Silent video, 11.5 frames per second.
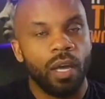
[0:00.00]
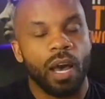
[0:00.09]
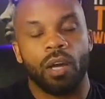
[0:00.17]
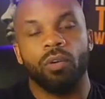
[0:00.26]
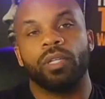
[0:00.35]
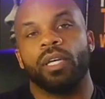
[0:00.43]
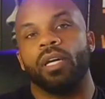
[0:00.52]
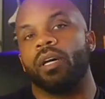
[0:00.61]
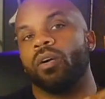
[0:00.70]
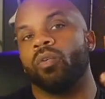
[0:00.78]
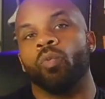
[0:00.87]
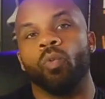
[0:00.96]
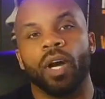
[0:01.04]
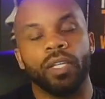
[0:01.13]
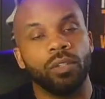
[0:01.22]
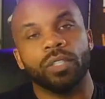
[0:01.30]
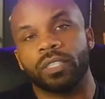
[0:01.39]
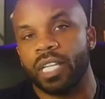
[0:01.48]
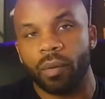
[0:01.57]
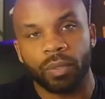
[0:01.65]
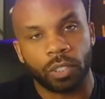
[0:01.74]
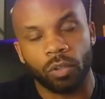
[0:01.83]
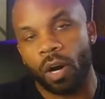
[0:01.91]
I don't care when you
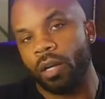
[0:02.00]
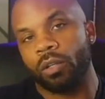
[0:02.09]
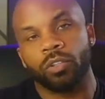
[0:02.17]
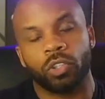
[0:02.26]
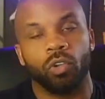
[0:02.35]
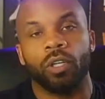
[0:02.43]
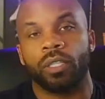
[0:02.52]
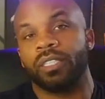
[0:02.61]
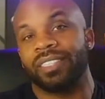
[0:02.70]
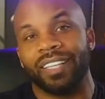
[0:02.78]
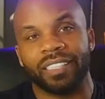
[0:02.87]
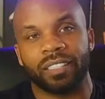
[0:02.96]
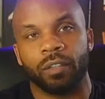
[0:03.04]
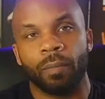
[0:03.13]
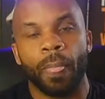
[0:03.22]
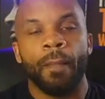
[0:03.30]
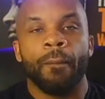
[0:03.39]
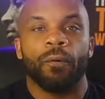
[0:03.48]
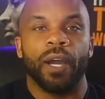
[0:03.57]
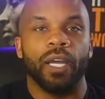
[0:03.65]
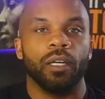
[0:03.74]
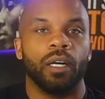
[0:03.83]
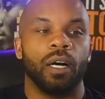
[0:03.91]
establish your articles or organization,
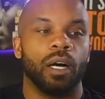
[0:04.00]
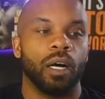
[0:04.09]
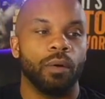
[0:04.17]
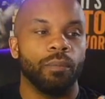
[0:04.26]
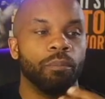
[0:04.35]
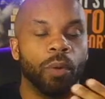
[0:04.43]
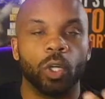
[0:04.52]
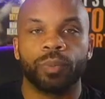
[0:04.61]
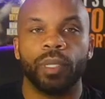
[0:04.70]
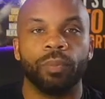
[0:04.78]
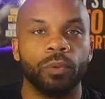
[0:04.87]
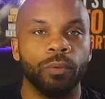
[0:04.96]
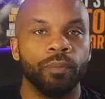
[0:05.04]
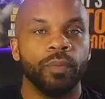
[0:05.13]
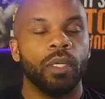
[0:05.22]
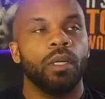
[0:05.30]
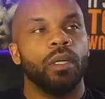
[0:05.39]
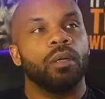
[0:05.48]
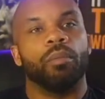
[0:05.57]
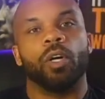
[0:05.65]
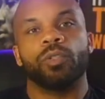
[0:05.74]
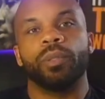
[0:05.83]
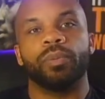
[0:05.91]
right? Uh, most people,
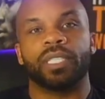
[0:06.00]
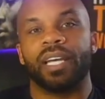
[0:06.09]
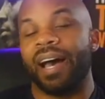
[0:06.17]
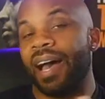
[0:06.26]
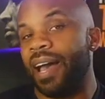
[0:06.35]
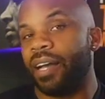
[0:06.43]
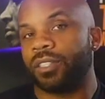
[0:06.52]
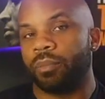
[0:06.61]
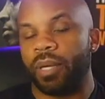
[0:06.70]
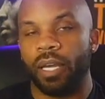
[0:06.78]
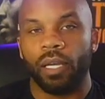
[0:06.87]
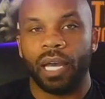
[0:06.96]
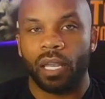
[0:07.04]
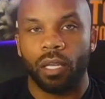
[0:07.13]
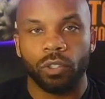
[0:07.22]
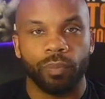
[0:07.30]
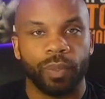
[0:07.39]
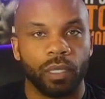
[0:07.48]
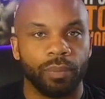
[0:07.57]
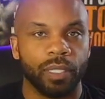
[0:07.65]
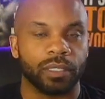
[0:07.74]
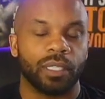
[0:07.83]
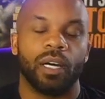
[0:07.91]
most people say, I ask them, hey, how long you been in
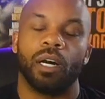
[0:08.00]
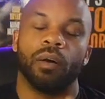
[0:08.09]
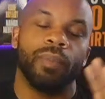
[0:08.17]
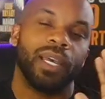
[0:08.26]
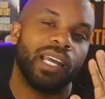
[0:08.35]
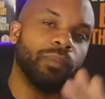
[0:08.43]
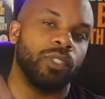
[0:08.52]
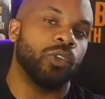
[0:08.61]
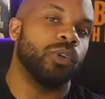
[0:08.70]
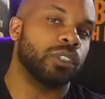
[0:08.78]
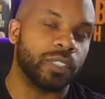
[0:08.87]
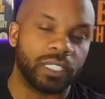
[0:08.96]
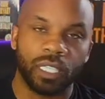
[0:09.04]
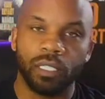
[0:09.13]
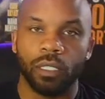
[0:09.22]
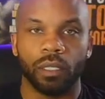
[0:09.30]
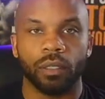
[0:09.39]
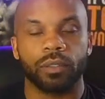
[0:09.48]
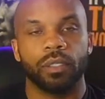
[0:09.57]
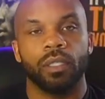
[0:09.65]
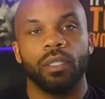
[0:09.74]
business? Oh, man, I've been doing this for ten years.